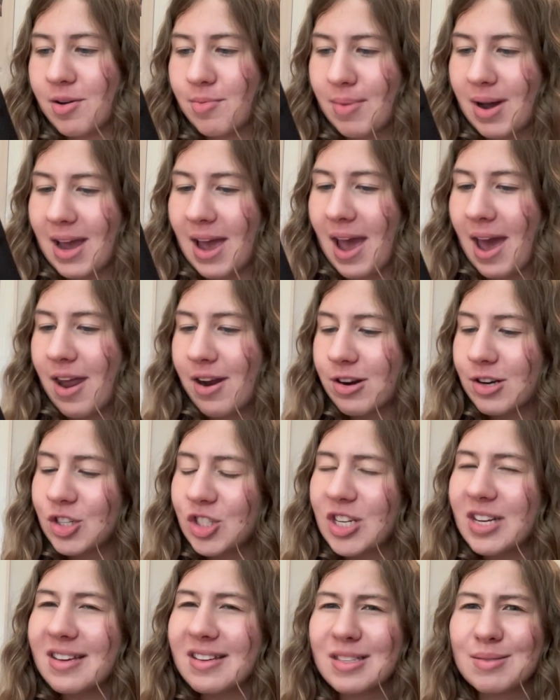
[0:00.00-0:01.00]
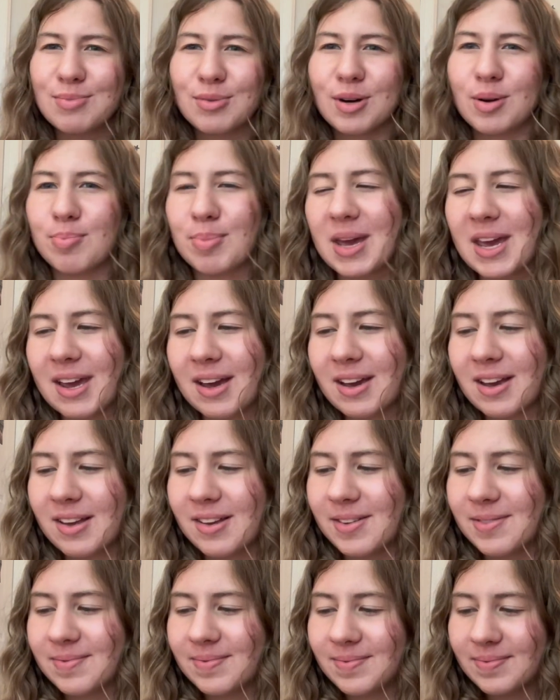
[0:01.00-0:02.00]
my energy is more pink.
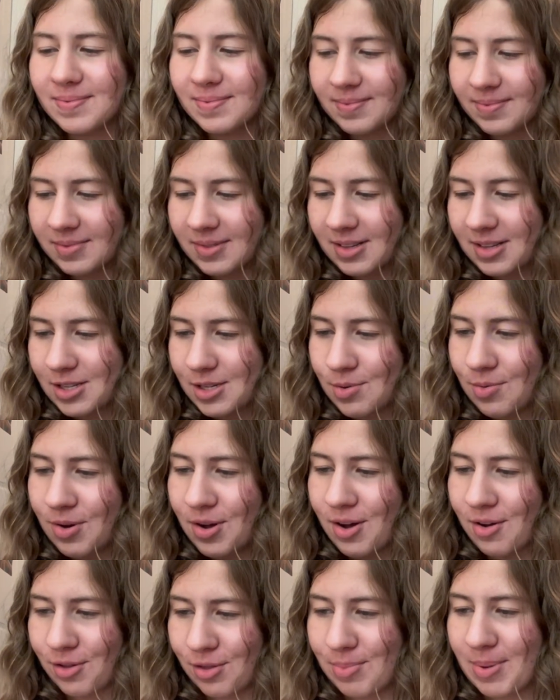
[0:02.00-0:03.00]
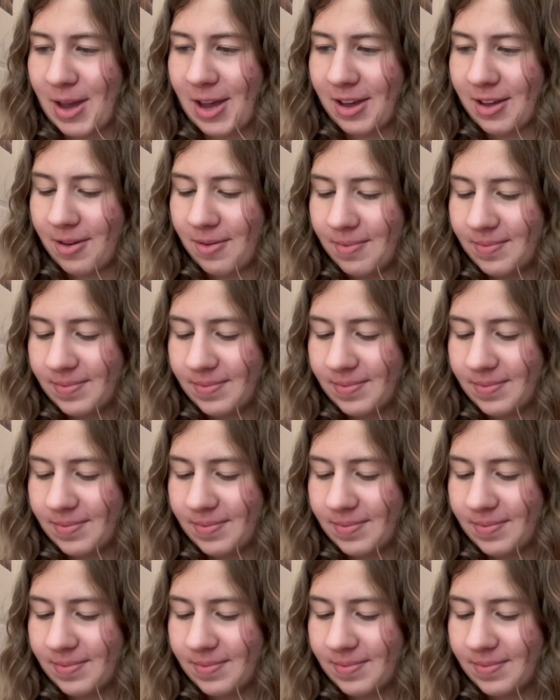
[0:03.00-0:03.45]
So we'll go with pink.